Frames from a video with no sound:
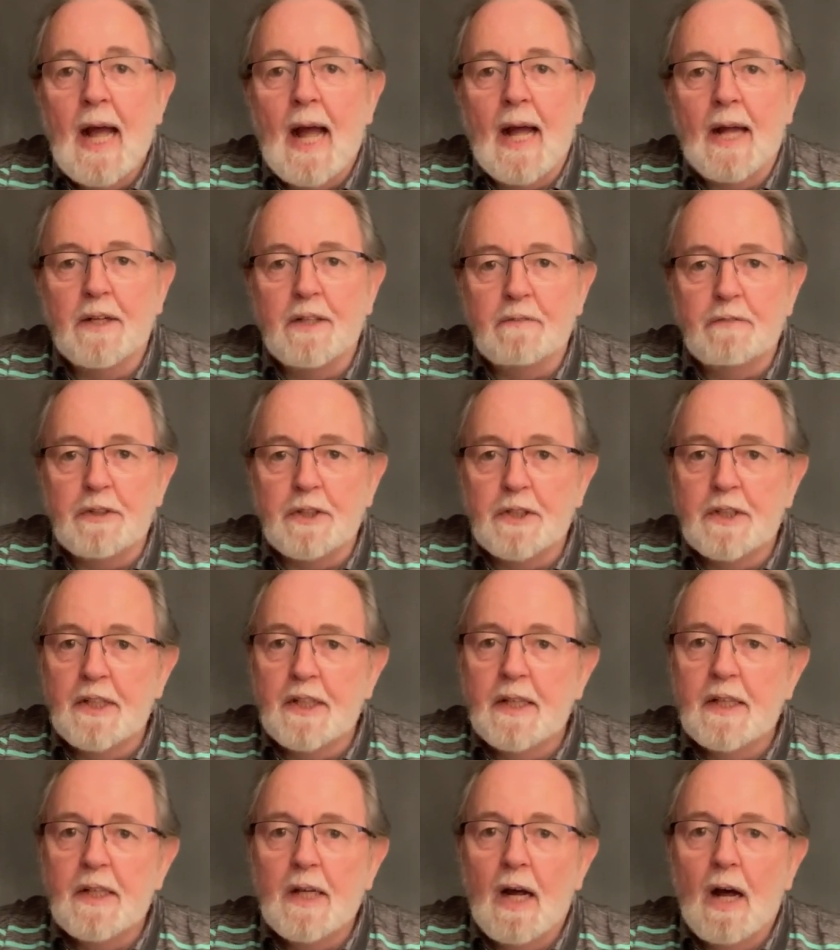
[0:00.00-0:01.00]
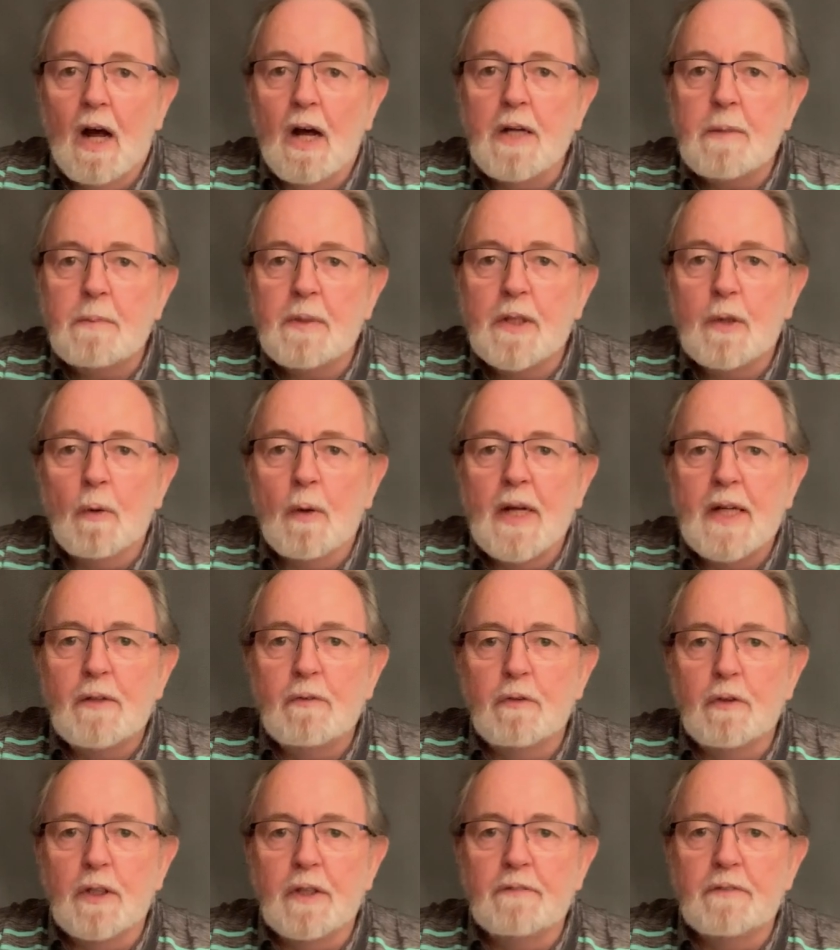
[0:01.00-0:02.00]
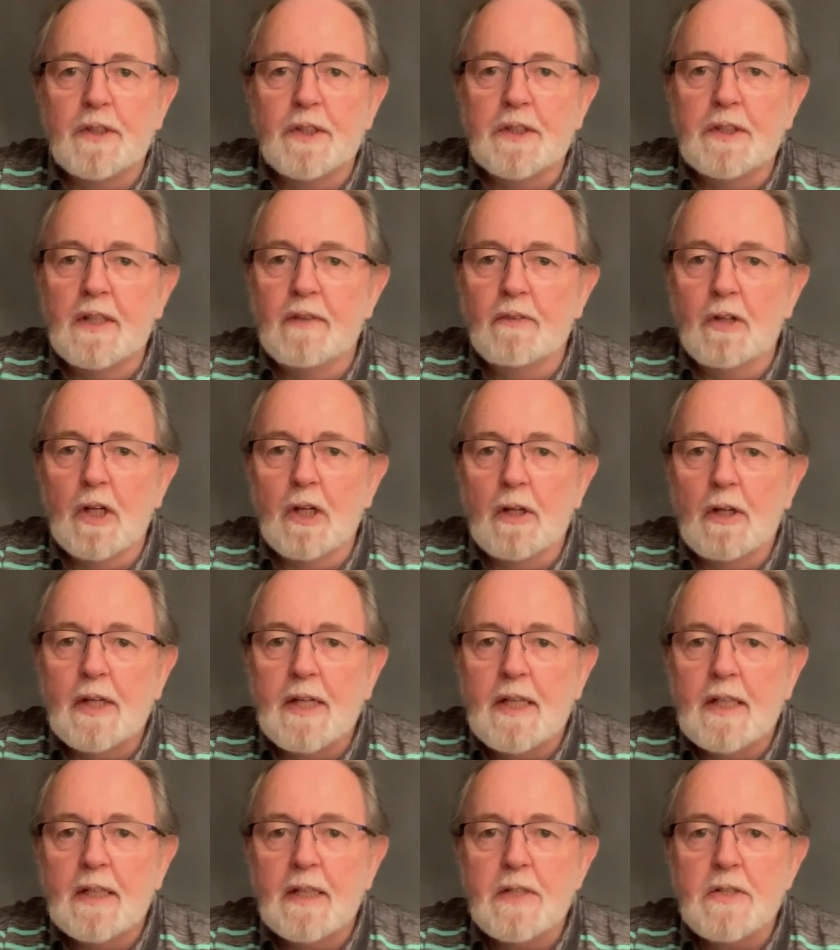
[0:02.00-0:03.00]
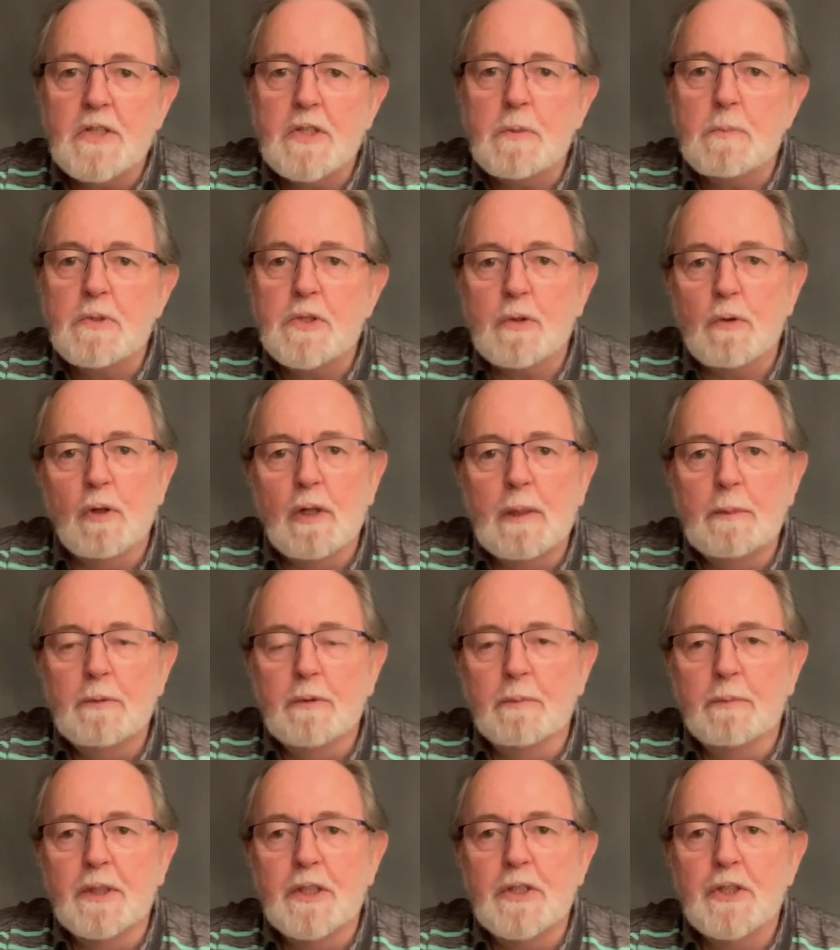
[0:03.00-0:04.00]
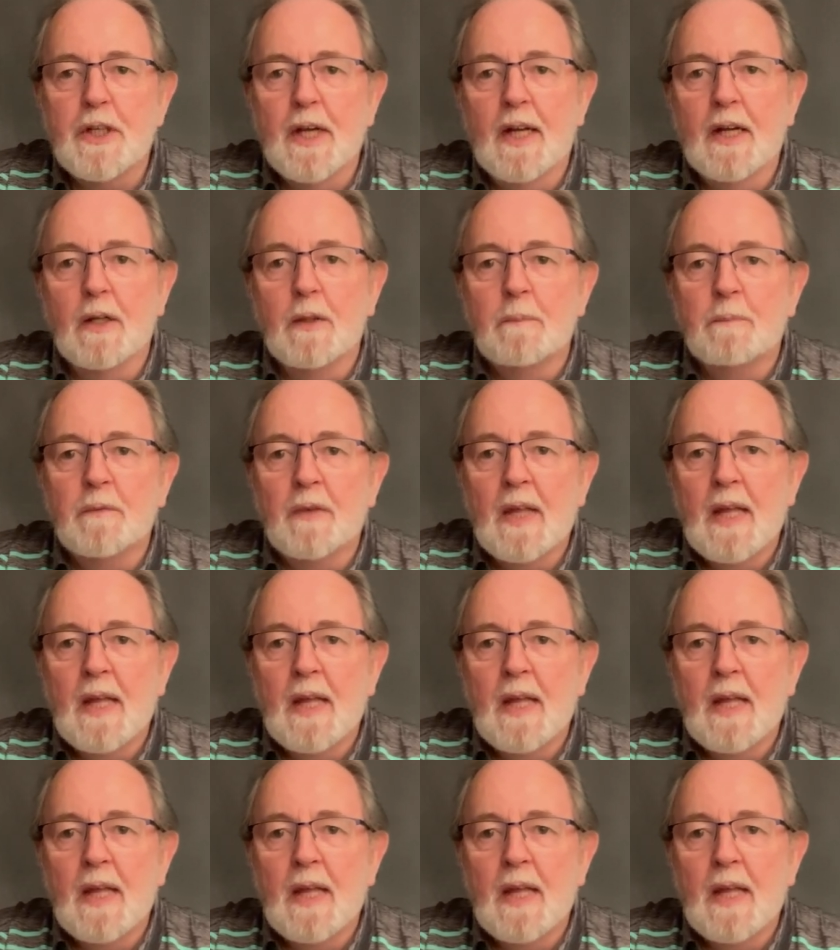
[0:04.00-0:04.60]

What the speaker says: And if you did, I'd be grateful if you'd give it a like and subscribe to my channel.